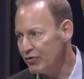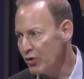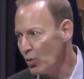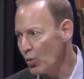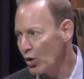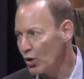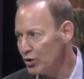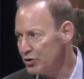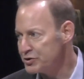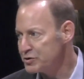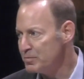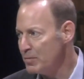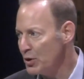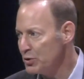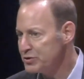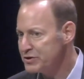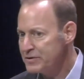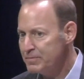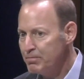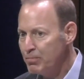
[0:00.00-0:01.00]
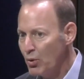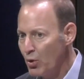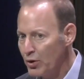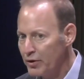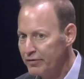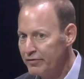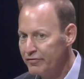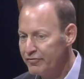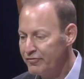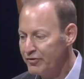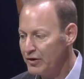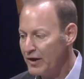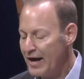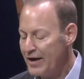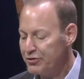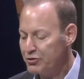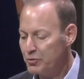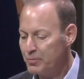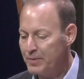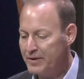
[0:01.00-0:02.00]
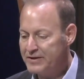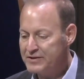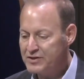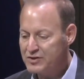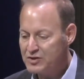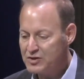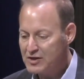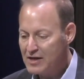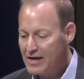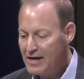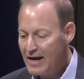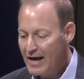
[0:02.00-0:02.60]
the world's most important philanthropists,